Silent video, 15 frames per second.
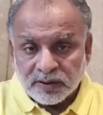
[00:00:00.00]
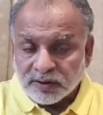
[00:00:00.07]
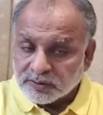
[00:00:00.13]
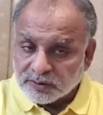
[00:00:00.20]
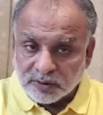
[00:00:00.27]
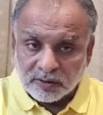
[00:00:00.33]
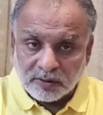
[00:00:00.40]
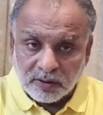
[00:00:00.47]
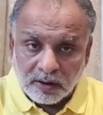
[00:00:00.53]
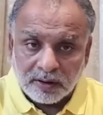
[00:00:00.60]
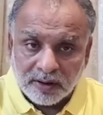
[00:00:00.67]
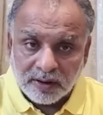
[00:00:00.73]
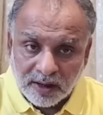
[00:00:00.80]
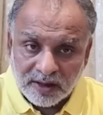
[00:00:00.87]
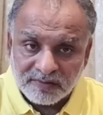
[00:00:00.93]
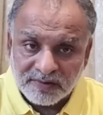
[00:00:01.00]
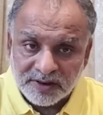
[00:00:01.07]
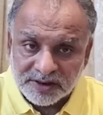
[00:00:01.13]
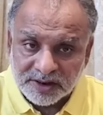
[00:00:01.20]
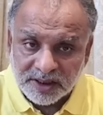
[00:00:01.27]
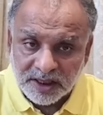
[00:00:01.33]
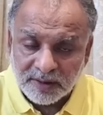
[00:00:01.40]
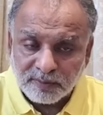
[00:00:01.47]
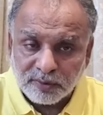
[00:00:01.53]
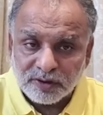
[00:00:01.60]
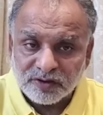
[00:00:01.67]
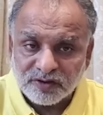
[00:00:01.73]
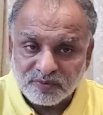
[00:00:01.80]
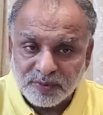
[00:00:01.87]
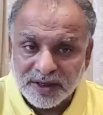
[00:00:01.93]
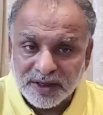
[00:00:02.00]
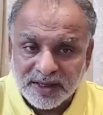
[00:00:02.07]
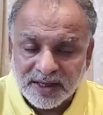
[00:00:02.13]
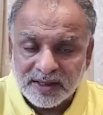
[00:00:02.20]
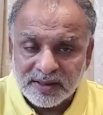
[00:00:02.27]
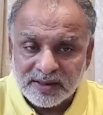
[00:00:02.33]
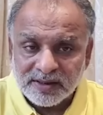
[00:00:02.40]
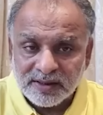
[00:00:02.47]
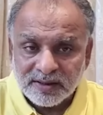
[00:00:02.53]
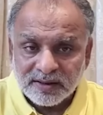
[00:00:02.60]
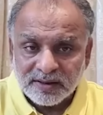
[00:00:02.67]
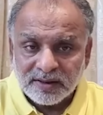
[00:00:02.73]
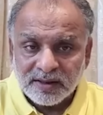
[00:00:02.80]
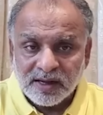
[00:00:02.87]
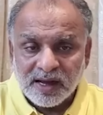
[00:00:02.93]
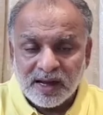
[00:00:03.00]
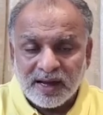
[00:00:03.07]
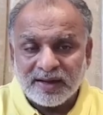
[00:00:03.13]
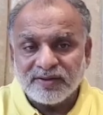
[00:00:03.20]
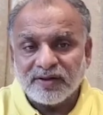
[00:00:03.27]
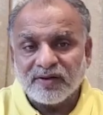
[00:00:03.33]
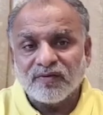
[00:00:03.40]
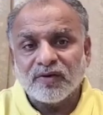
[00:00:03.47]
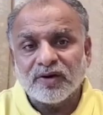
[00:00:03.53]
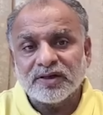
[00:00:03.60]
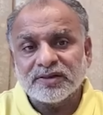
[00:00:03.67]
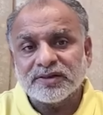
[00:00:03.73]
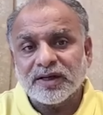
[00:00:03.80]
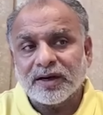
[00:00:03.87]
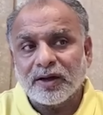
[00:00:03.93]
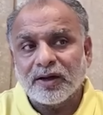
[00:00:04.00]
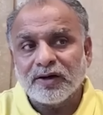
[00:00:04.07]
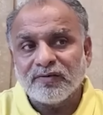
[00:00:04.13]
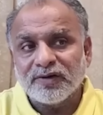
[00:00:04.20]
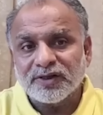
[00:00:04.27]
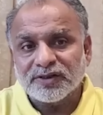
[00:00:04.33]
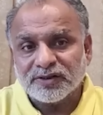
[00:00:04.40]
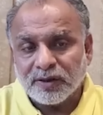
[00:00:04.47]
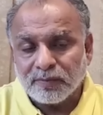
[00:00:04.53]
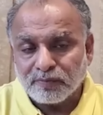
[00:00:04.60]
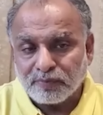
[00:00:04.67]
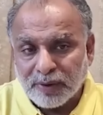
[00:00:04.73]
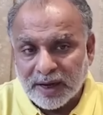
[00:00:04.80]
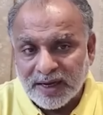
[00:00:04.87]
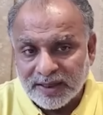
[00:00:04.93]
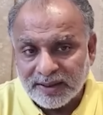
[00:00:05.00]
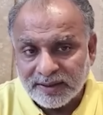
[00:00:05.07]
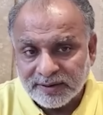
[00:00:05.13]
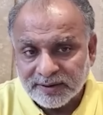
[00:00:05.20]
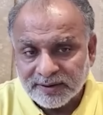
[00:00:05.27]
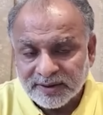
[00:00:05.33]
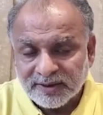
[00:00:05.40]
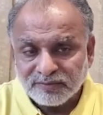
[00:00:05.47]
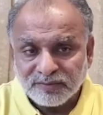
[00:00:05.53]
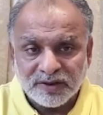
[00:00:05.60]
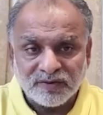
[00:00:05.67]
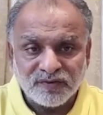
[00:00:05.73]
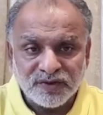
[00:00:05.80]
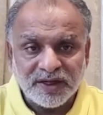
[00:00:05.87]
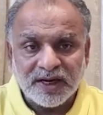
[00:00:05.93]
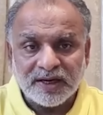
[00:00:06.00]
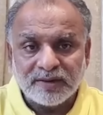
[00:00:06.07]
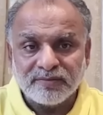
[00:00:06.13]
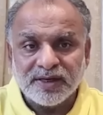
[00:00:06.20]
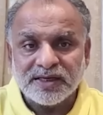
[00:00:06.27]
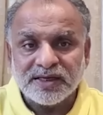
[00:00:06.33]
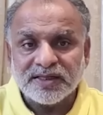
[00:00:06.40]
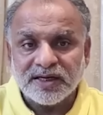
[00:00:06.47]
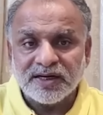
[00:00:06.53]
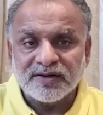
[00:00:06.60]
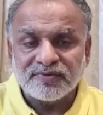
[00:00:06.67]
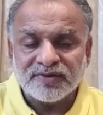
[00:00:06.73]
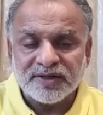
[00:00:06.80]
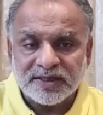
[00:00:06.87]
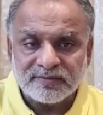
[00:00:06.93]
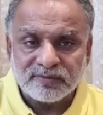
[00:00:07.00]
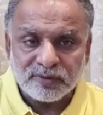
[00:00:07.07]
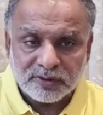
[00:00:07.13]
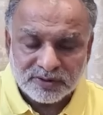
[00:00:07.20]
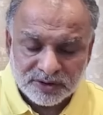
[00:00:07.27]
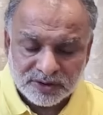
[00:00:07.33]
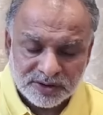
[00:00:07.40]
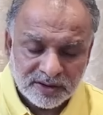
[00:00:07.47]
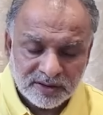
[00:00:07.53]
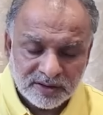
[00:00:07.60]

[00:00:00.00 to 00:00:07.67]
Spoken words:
So God always keep on speaking and the words are always compiled, but we had made the different books,